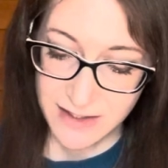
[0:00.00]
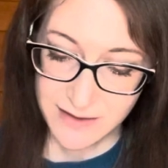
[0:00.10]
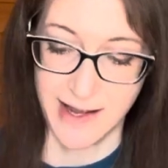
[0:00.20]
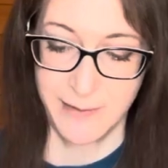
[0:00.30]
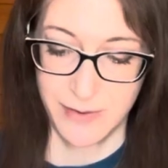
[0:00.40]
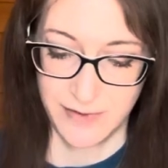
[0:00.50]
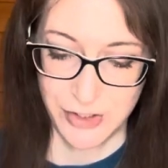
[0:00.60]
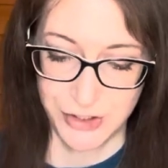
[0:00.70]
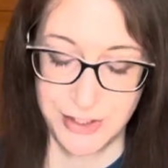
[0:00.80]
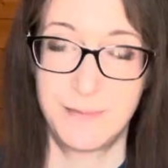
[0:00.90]
climb and reach
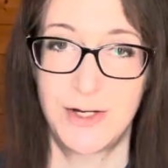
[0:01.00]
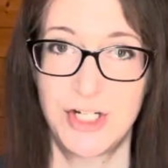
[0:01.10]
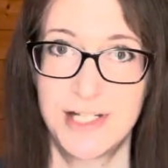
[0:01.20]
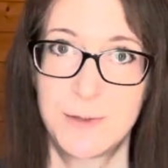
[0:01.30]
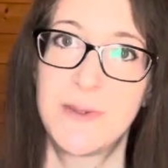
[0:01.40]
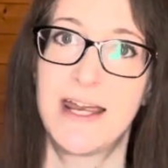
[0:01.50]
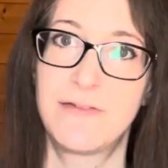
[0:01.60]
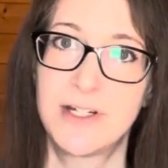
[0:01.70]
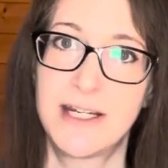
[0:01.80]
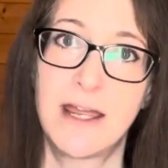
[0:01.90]
their ambitions, but they have
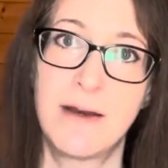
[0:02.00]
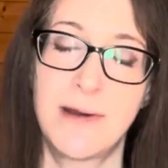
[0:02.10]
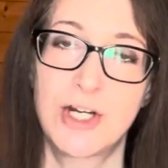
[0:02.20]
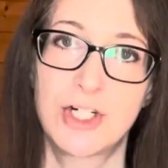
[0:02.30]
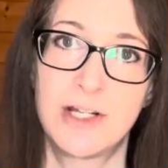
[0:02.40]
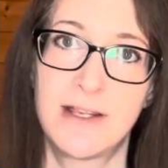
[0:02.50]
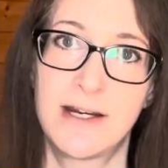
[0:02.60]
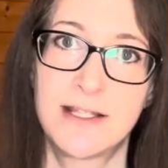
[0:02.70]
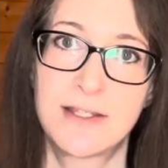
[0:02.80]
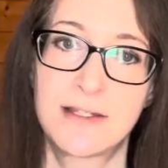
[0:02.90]
to again make sure that
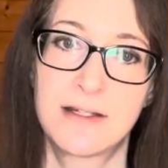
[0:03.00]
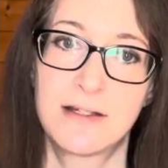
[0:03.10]
it's